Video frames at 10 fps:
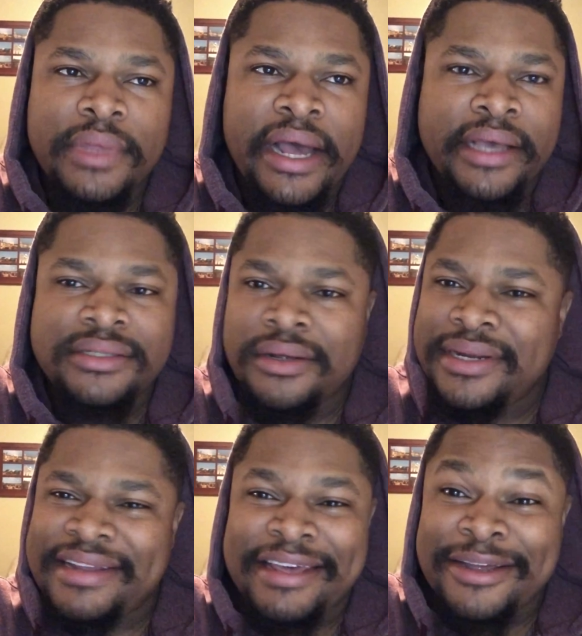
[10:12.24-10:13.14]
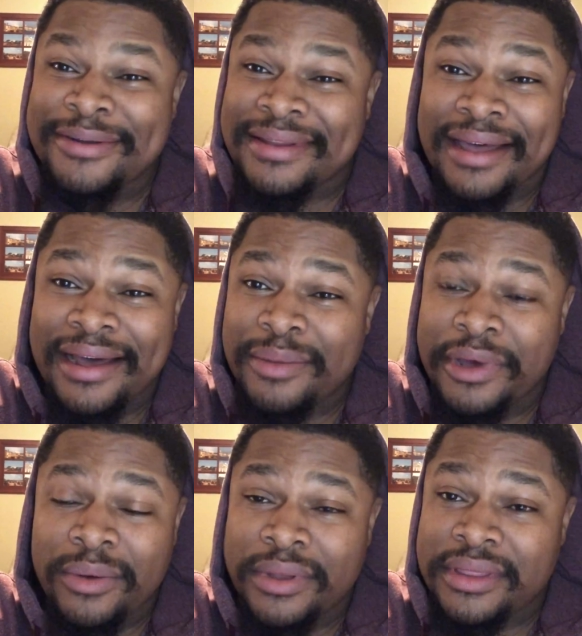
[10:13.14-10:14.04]
I started to hear a lot
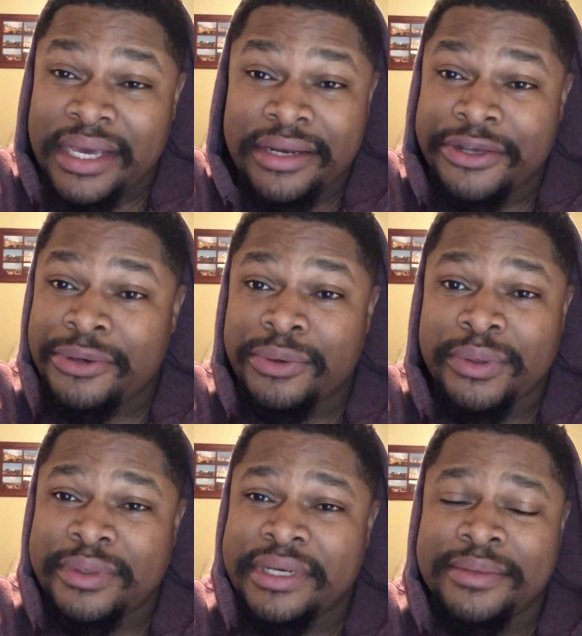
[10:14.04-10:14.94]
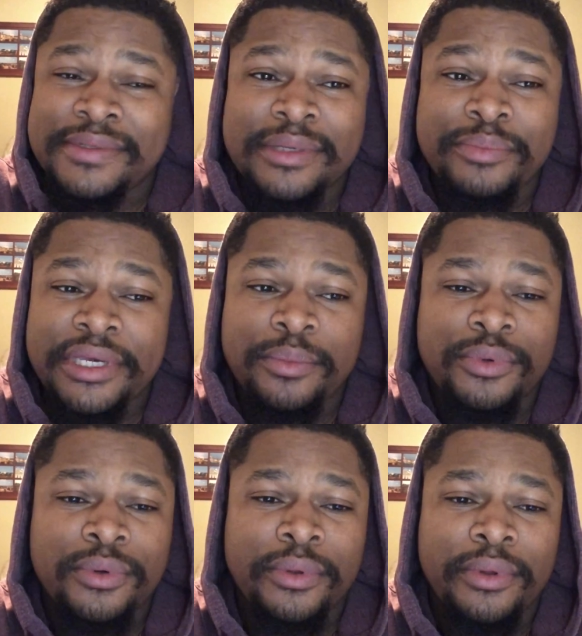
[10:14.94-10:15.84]
about what they do. Some
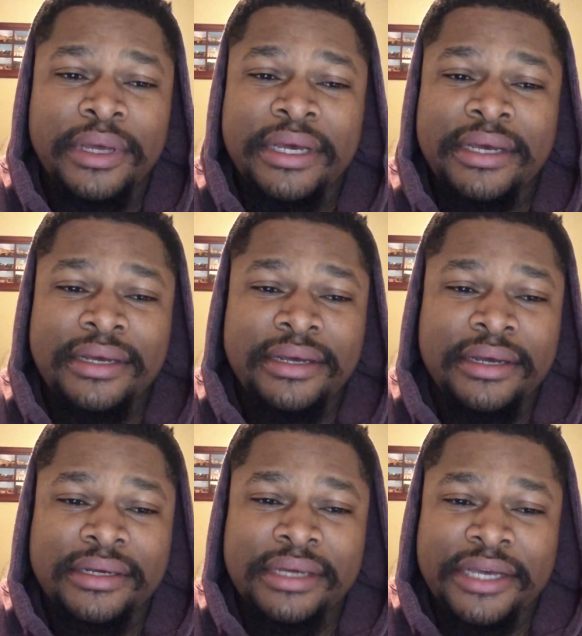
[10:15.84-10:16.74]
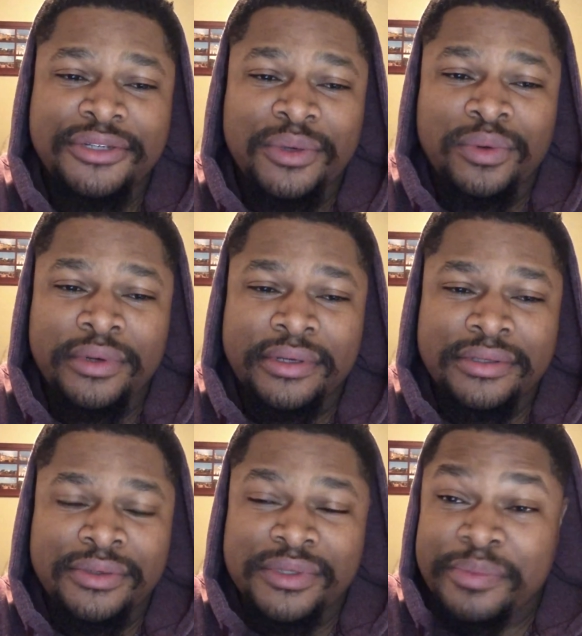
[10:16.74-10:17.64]
people actually
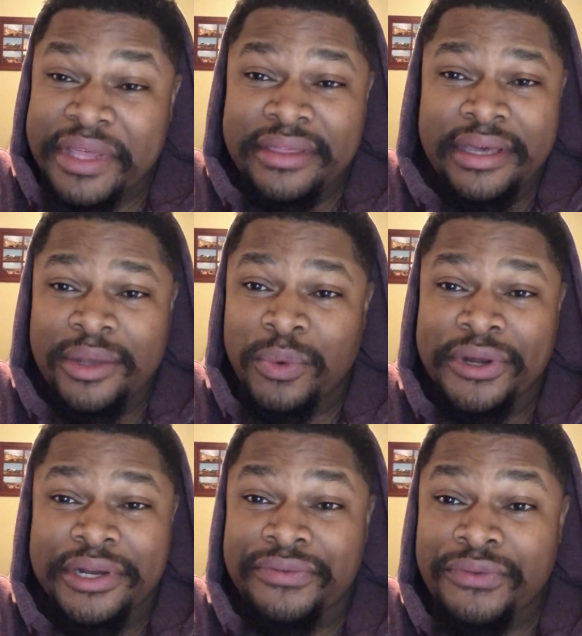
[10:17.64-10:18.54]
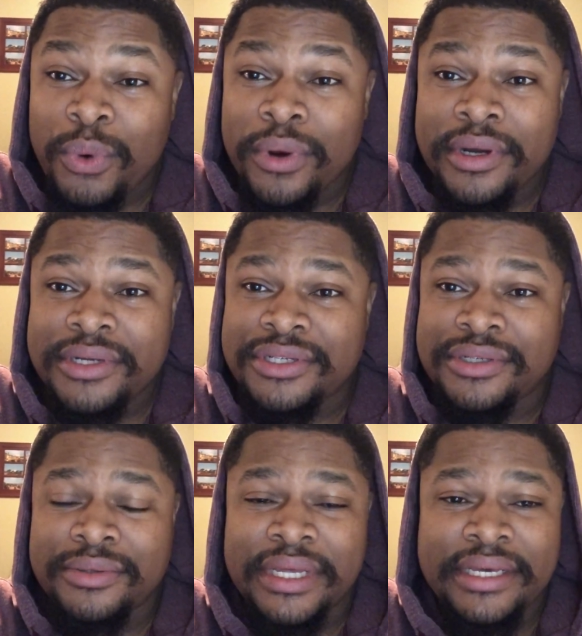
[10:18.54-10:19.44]
do smithing and work in a forge and
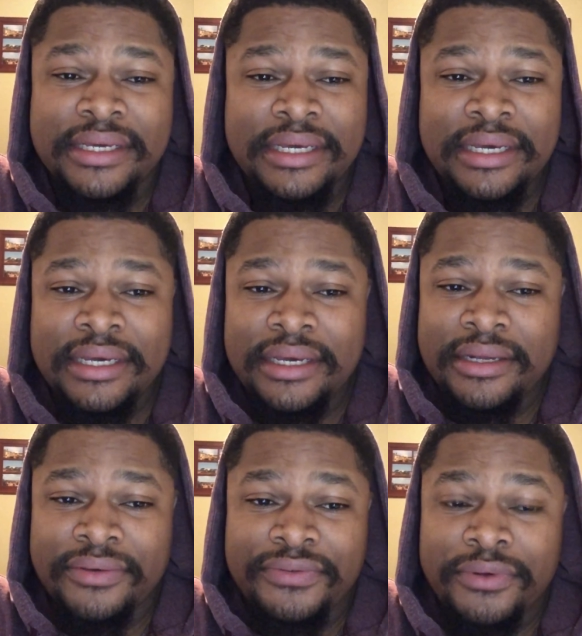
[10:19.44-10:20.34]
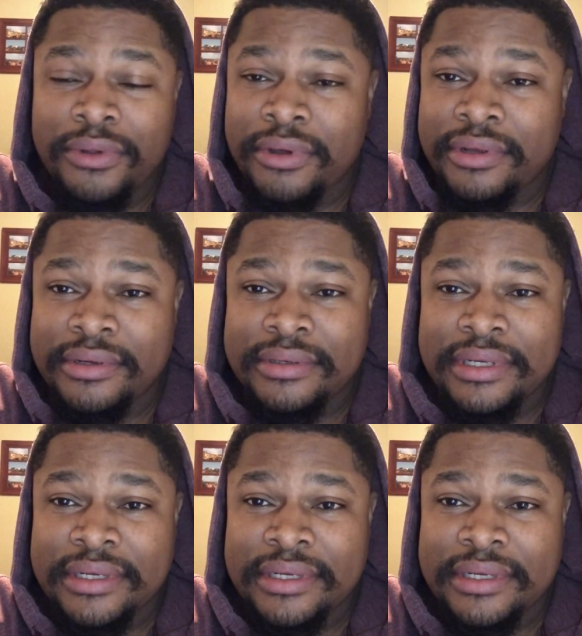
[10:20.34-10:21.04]
do like, full on